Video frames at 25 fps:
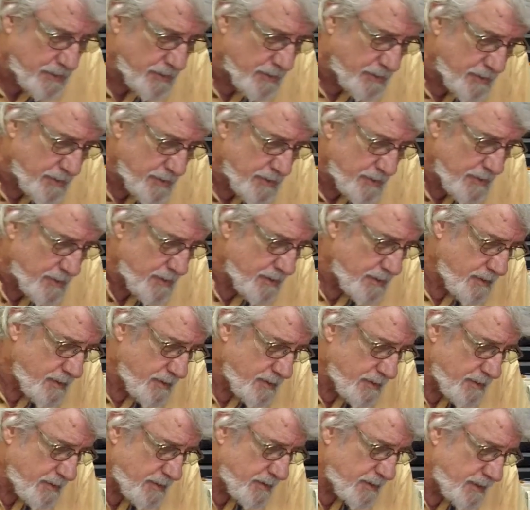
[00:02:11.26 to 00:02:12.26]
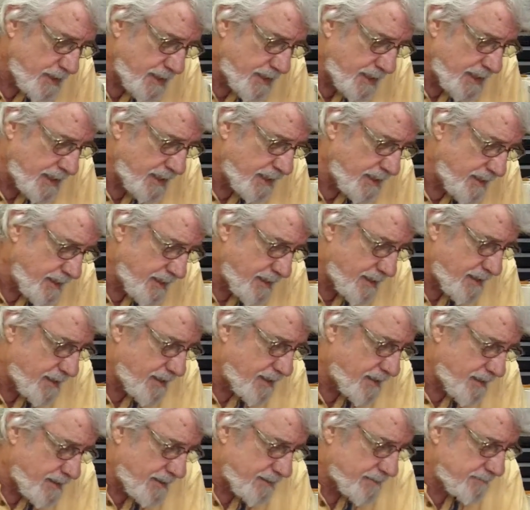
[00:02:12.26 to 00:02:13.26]
or any
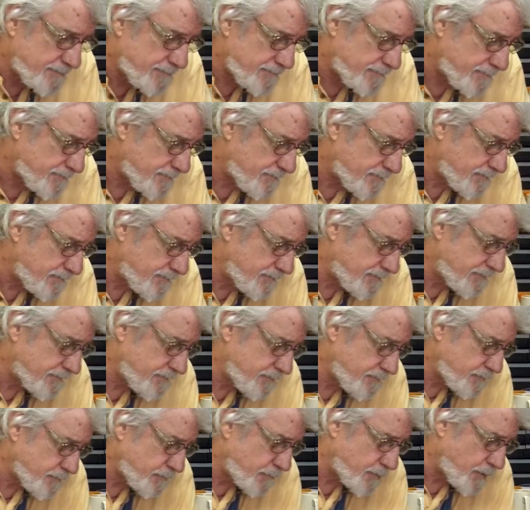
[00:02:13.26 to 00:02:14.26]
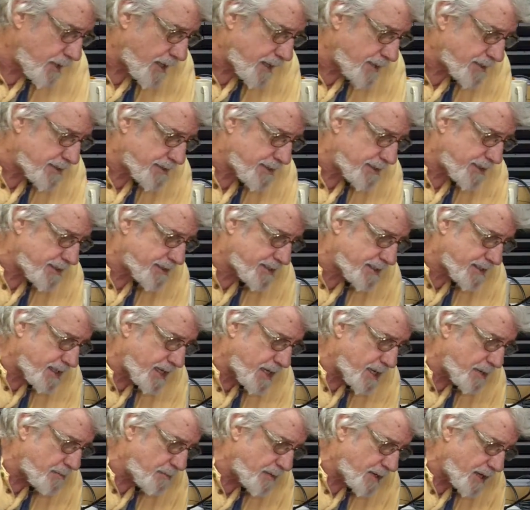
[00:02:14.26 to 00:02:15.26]
rust that's
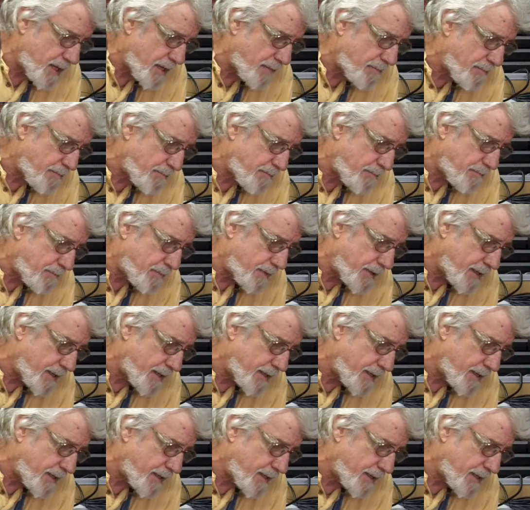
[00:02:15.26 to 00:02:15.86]
come up